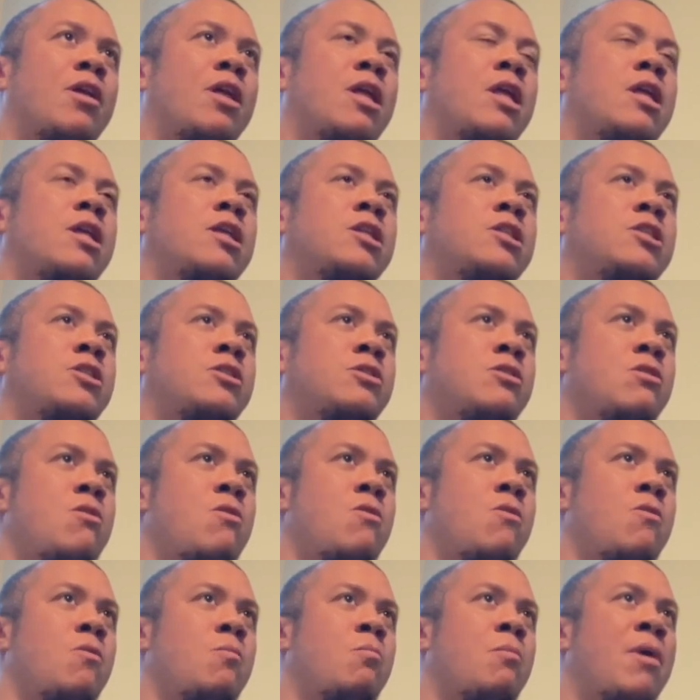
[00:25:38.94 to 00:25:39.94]

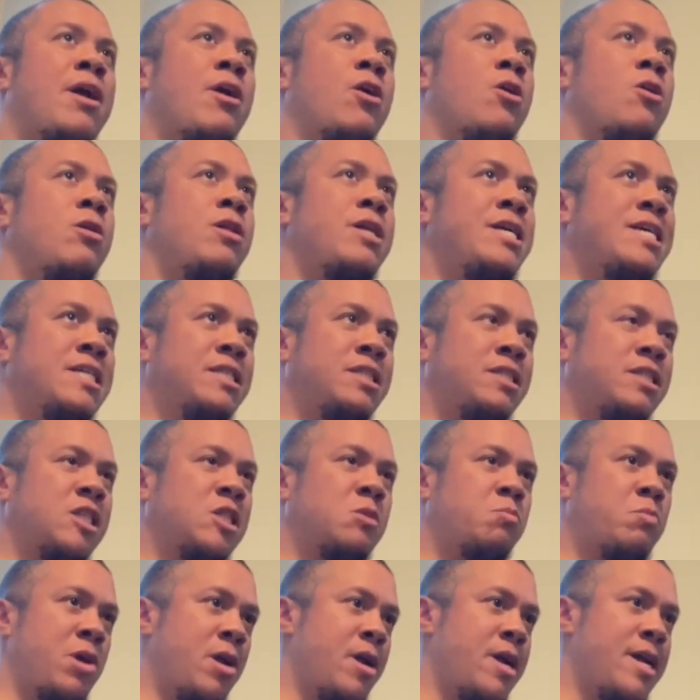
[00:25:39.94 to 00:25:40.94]
So, my earliest
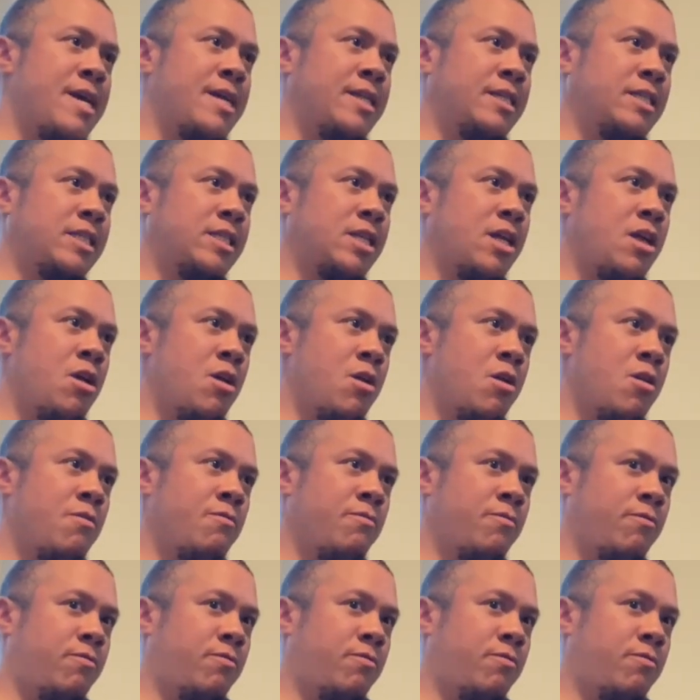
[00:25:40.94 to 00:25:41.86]
experience of